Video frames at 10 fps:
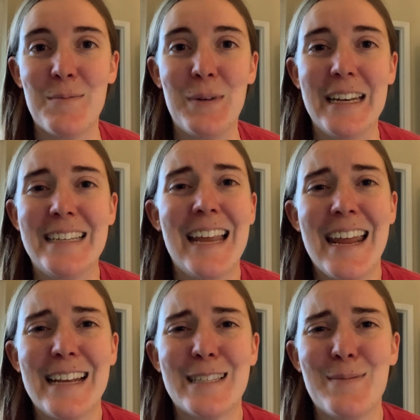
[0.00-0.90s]
but it
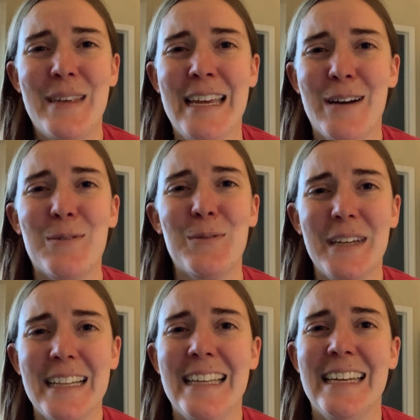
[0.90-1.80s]
takes me a
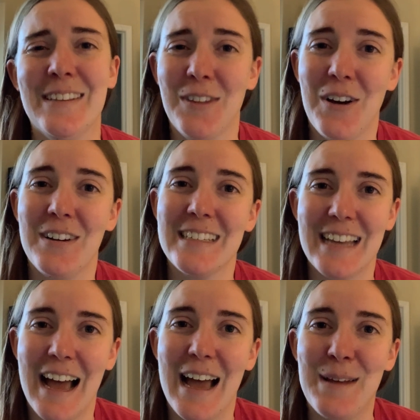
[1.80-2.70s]
really long
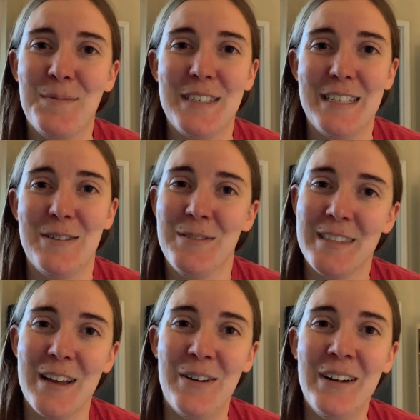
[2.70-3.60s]
time to do
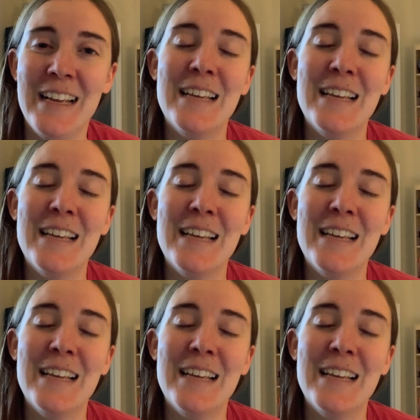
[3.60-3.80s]
so